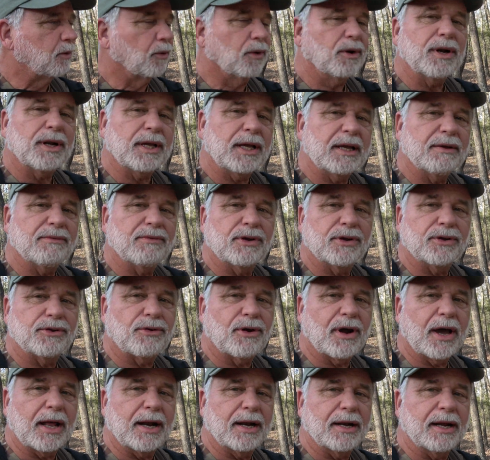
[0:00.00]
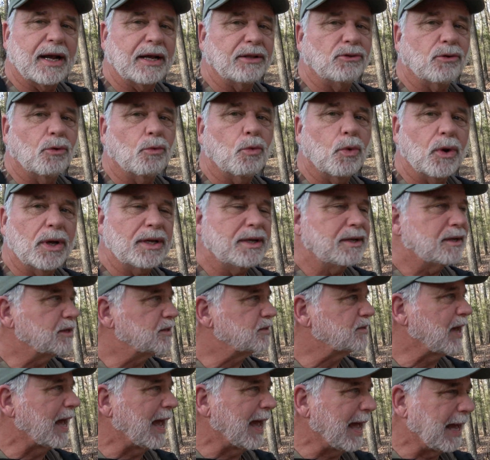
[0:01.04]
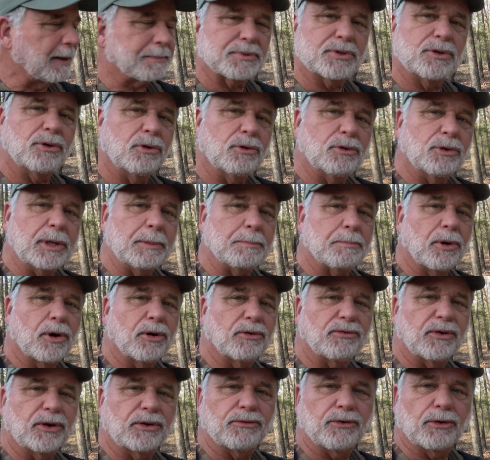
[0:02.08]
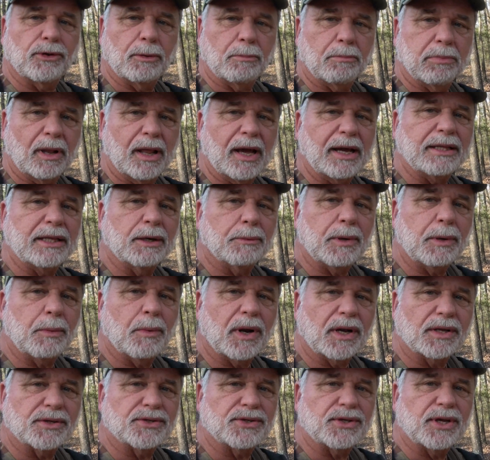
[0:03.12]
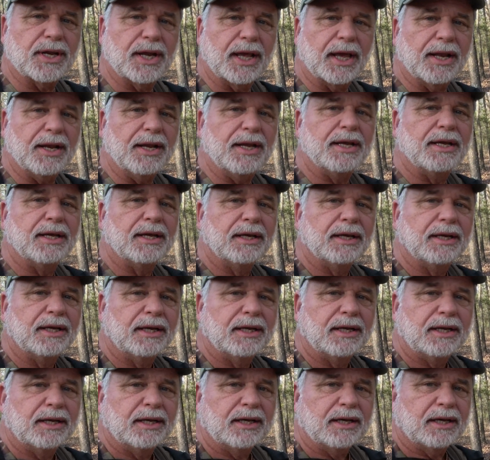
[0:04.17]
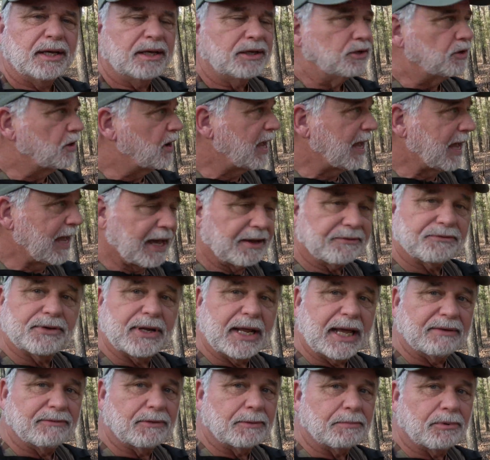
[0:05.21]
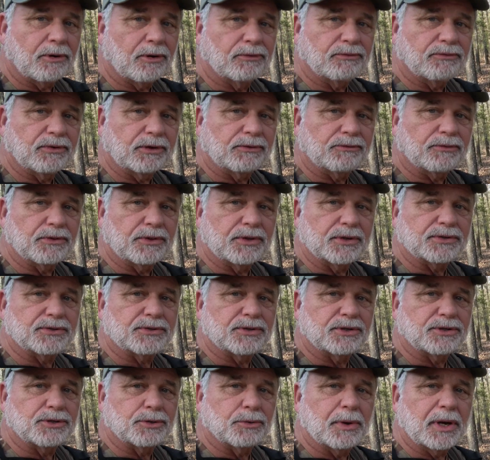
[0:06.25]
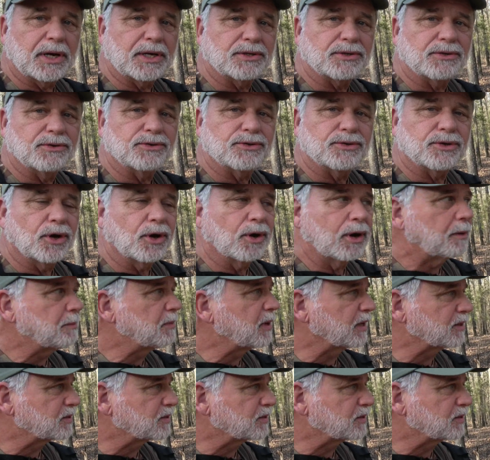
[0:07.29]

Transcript: we're going to give it a try tonight. The wind is absolutely perfect for the blind that we want to sit in. You have to have it perfect for this situation, so I'm